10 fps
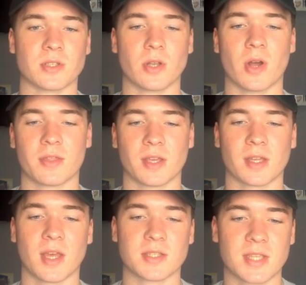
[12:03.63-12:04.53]
You know, I
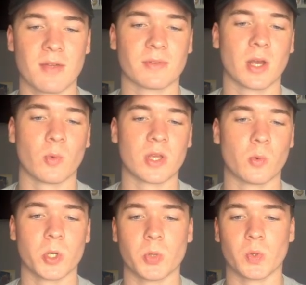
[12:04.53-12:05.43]
think it's definitely a week
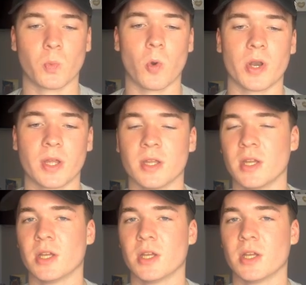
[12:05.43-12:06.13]
where you would want to